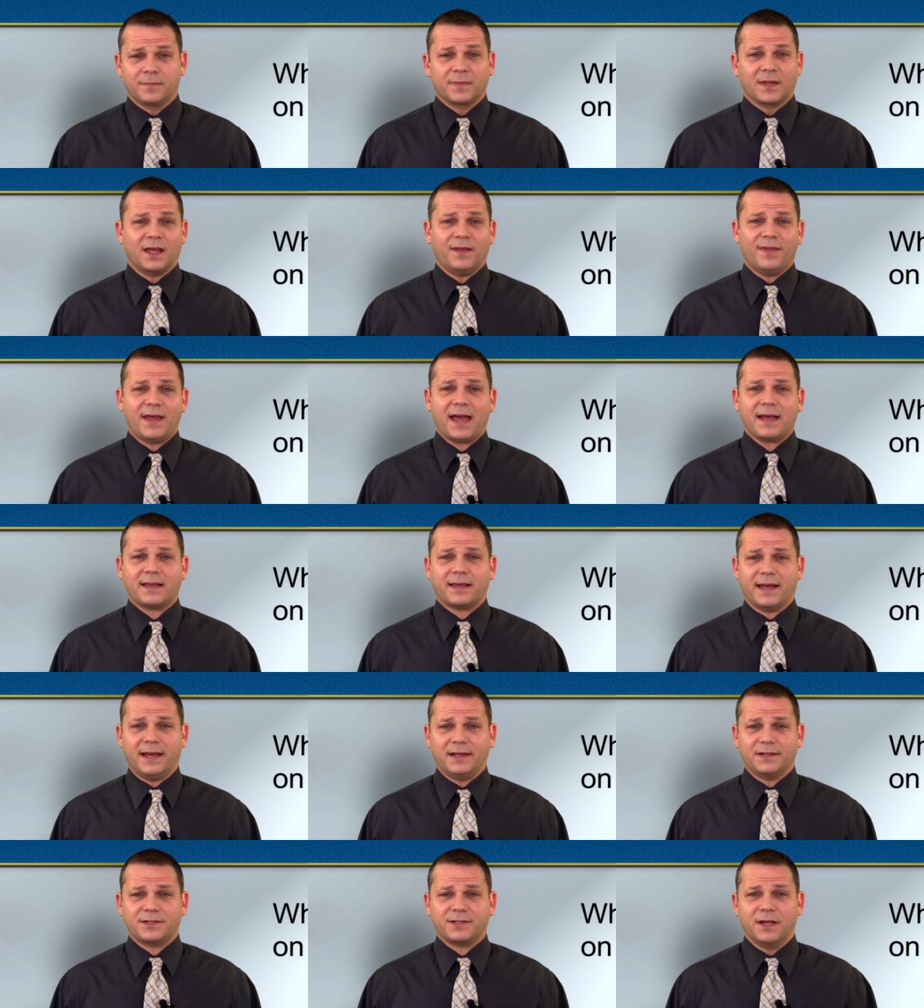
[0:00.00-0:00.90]
In that
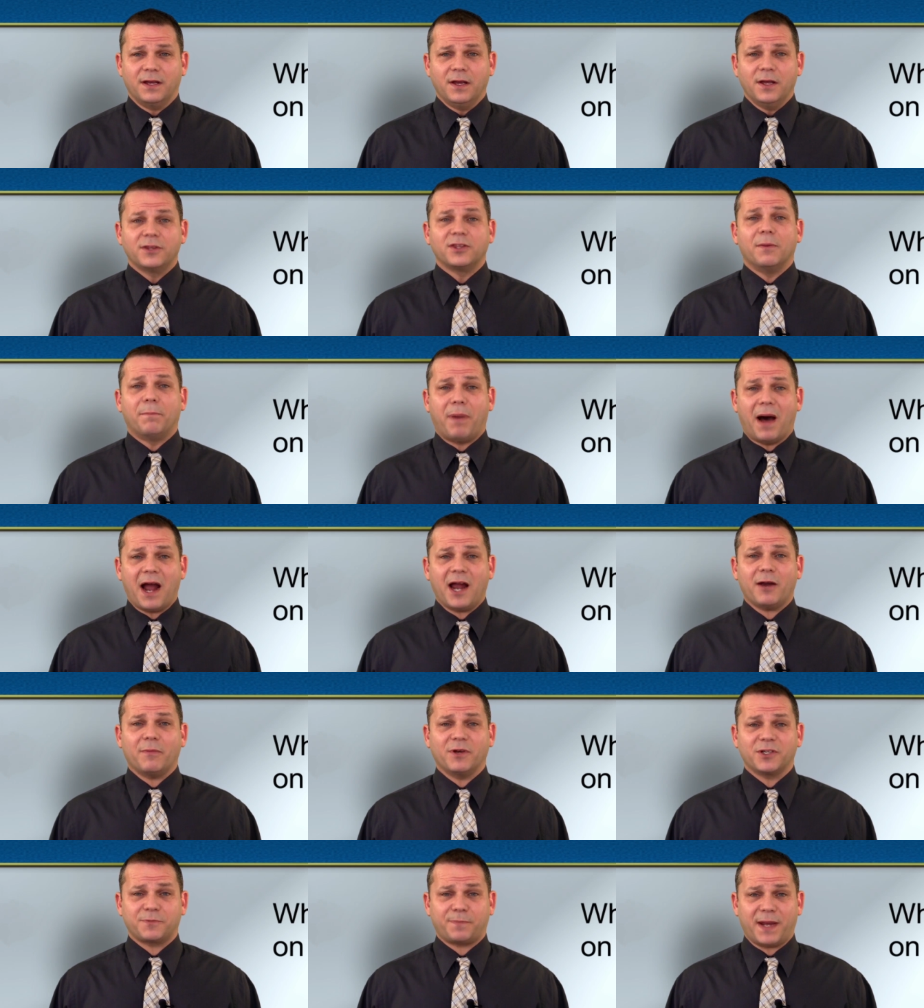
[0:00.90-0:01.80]
case, the buyer
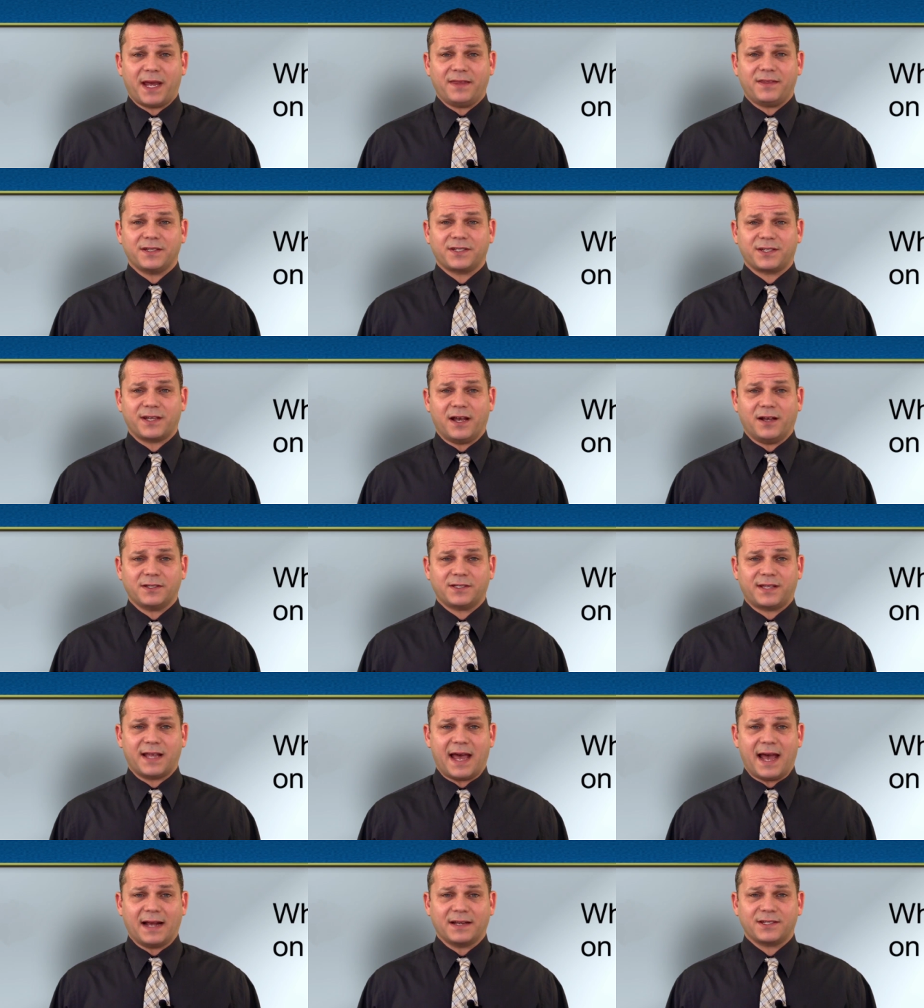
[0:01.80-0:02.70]
must pay the sales
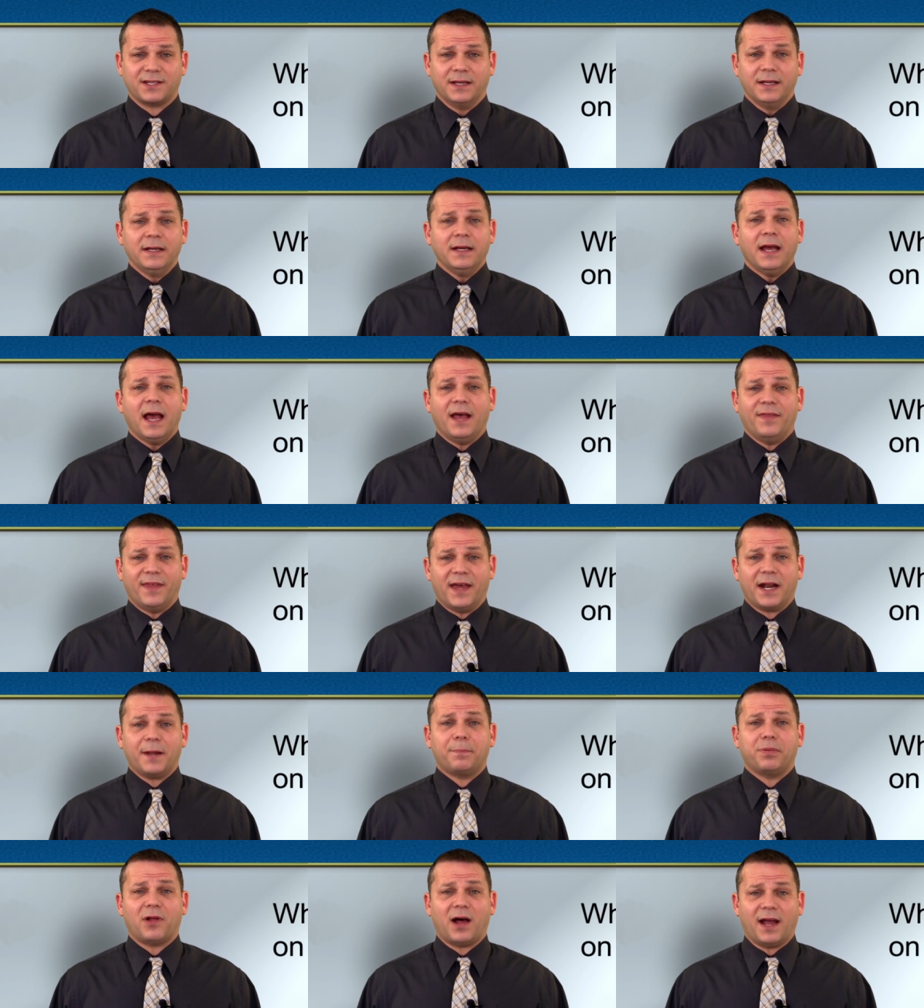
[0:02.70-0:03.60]
tax and then
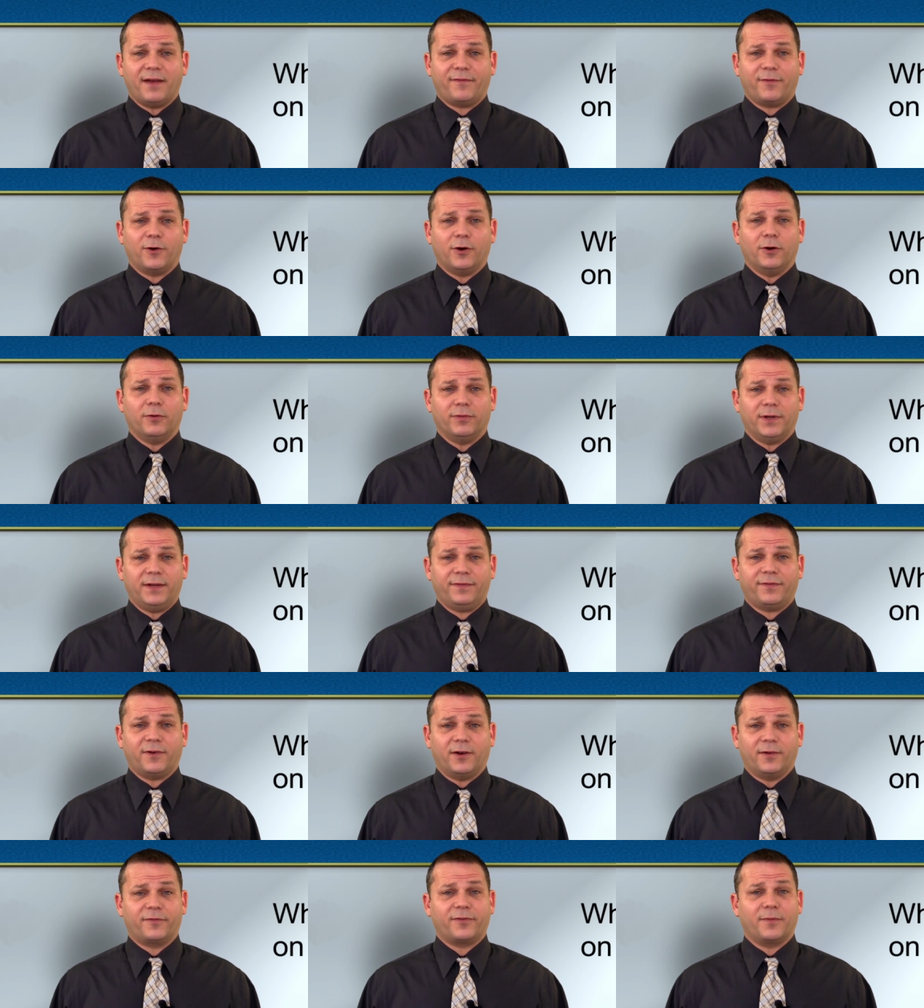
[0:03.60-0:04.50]
apply for a
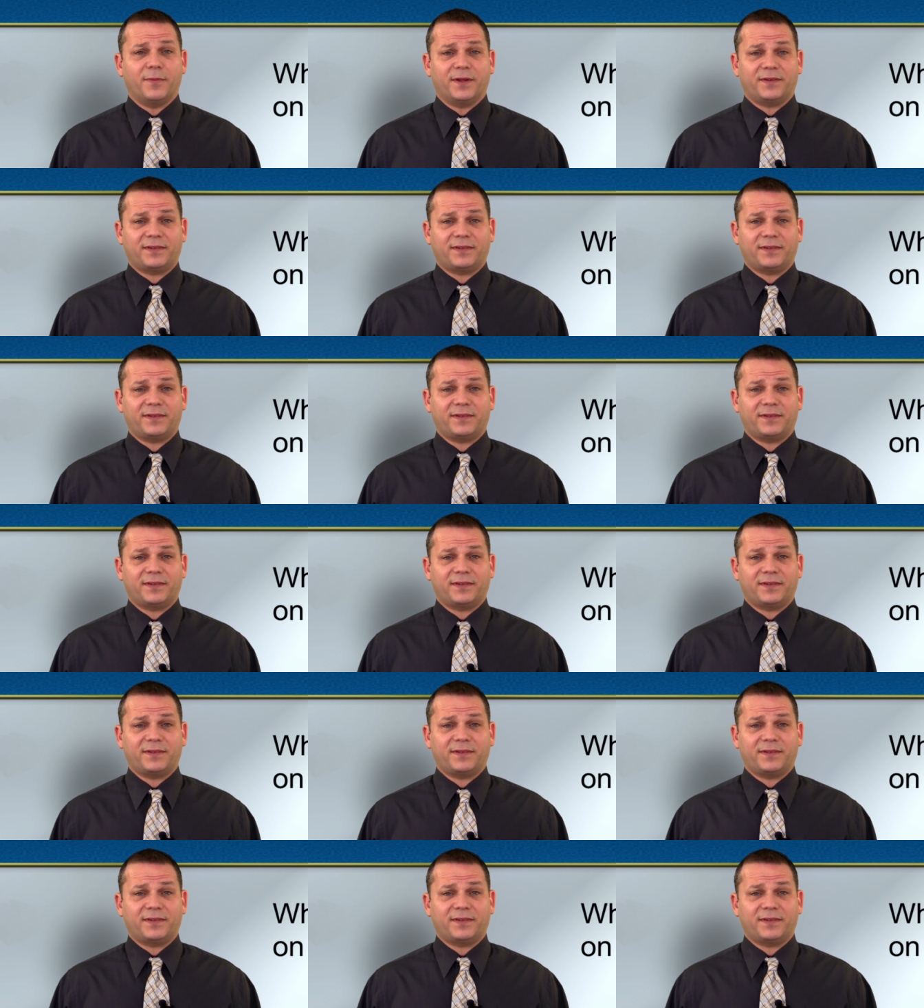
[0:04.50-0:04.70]
refund from the